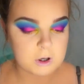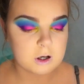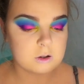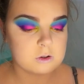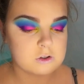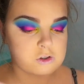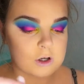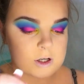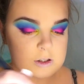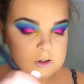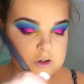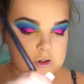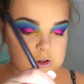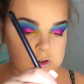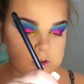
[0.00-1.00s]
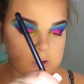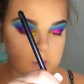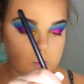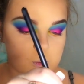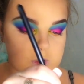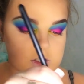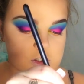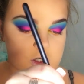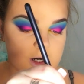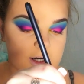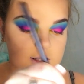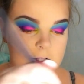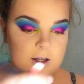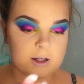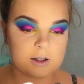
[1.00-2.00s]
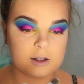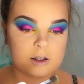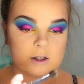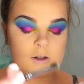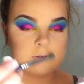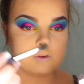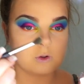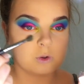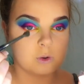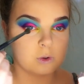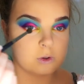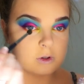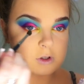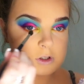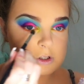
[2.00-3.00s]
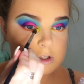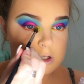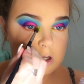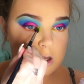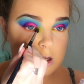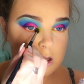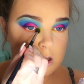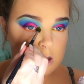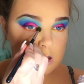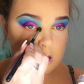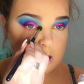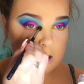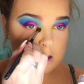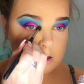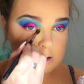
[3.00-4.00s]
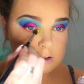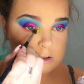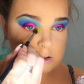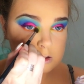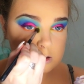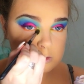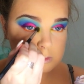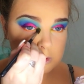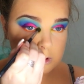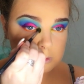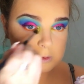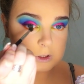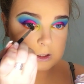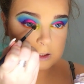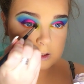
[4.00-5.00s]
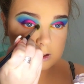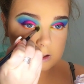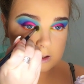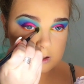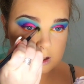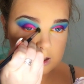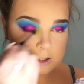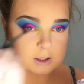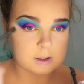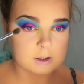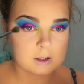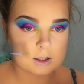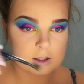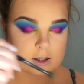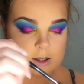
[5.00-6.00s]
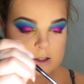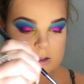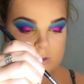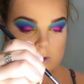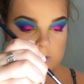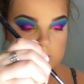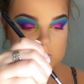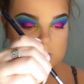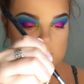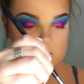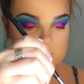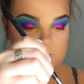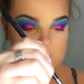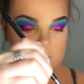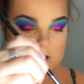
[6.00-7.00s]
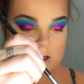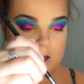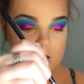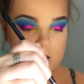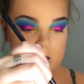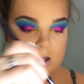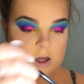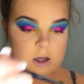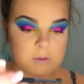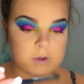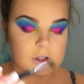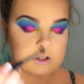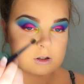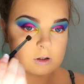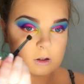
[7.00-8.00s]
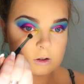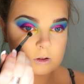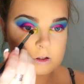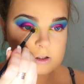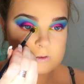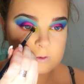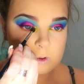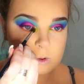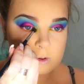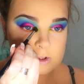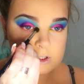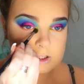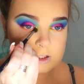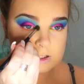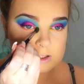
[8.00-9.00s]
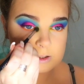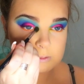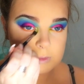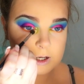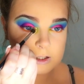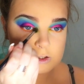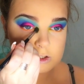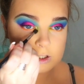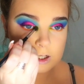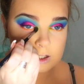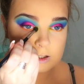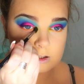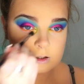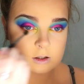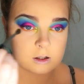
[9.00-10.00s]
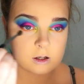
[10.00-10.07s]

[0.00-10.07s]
I'll try and do Wish highlighter, of course, and just popping that in there as well to give it a bit of glow, because of course it is a matte shade,